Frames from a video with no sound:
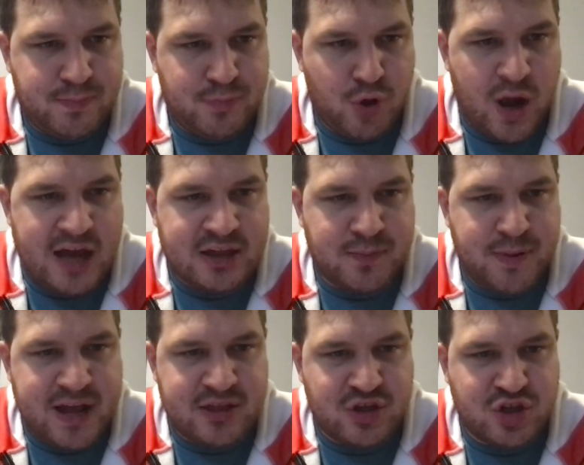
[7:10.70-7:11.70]
blew out the
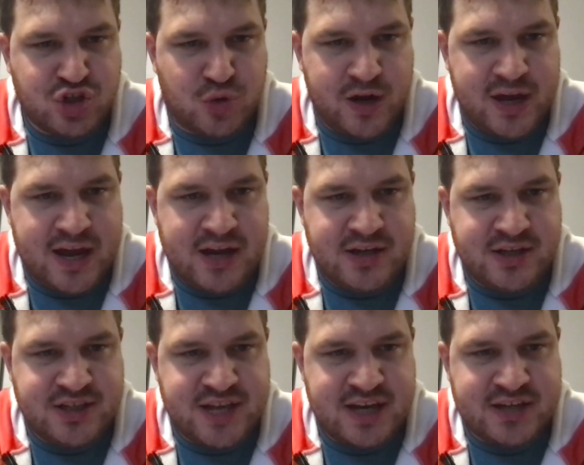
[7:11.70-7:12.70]
Panthers
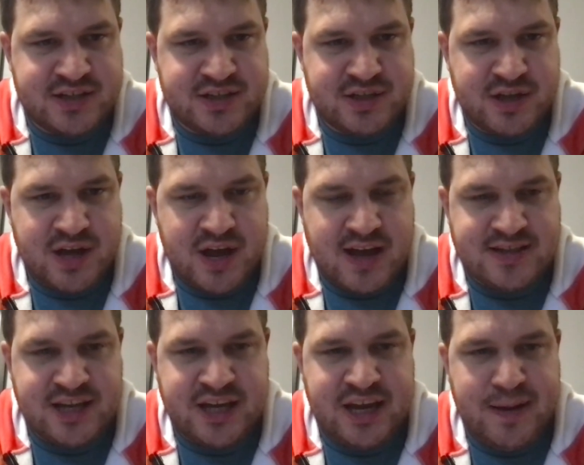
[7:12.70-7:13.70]
28-6 as
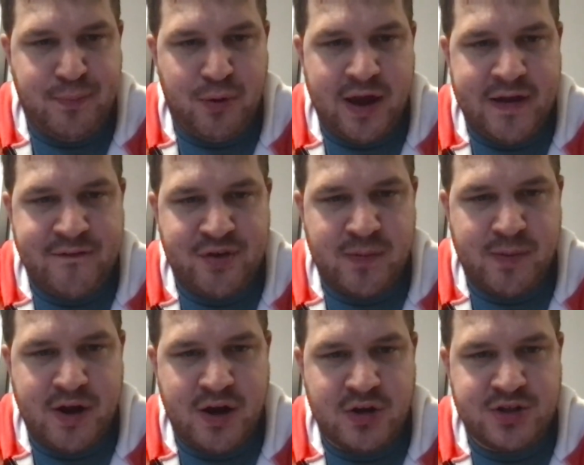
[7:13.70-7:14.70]
they keep playing for the
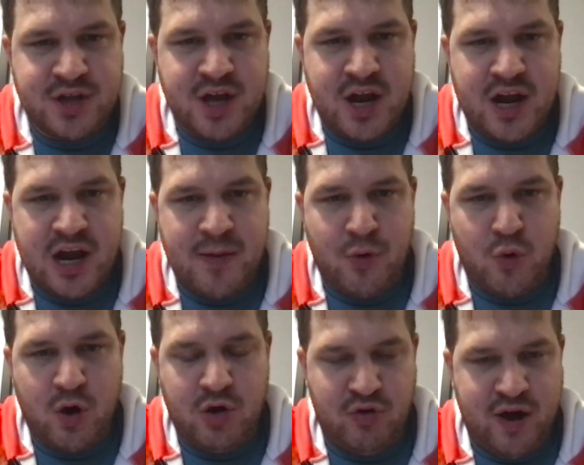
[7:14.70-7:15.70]
Bears' number
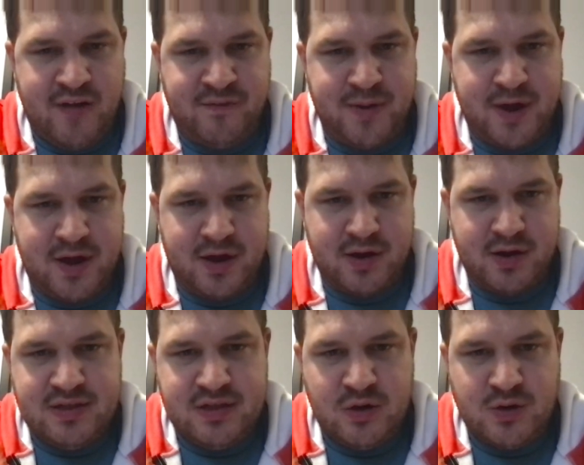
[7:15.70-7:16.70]
1 draft pick.
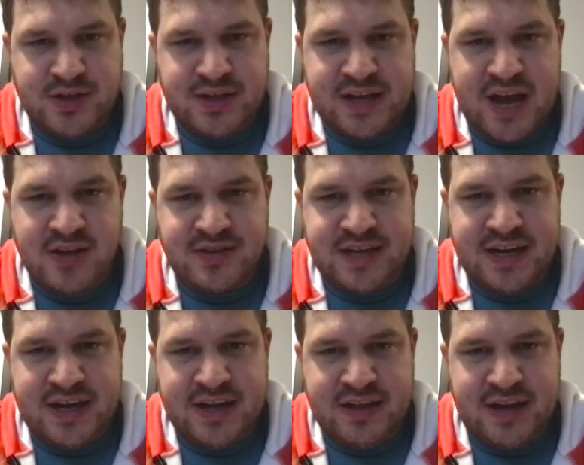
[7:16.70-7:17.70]
There was nothing
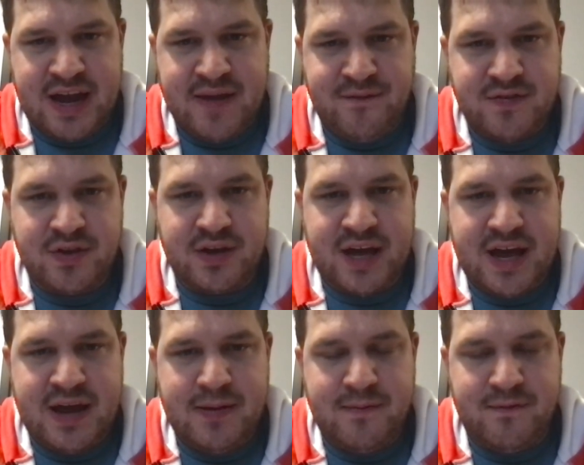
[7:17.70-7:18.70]
outstanding in the game. For
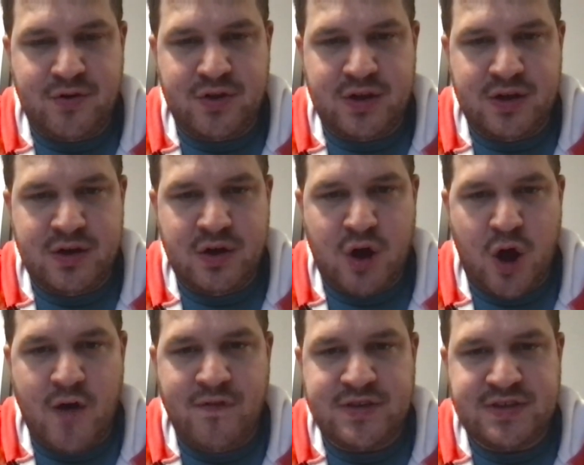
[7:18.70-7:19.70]
the
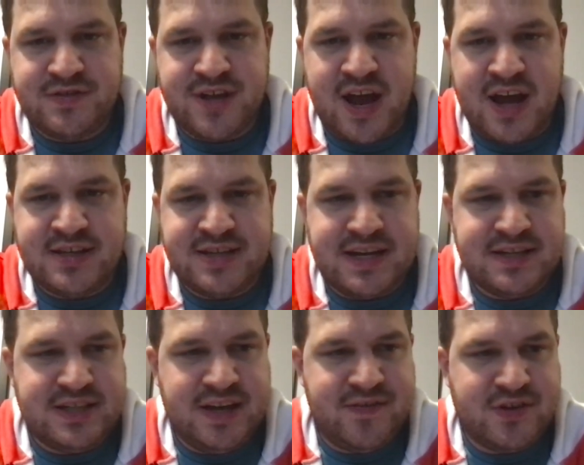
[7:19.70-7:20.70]
offensive side, Saints
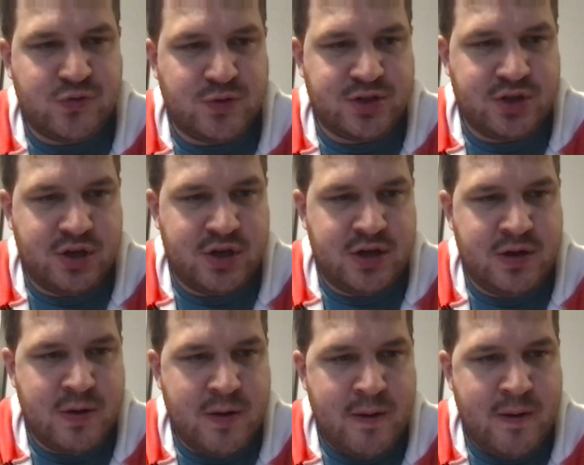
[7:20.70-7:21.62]
defense was good.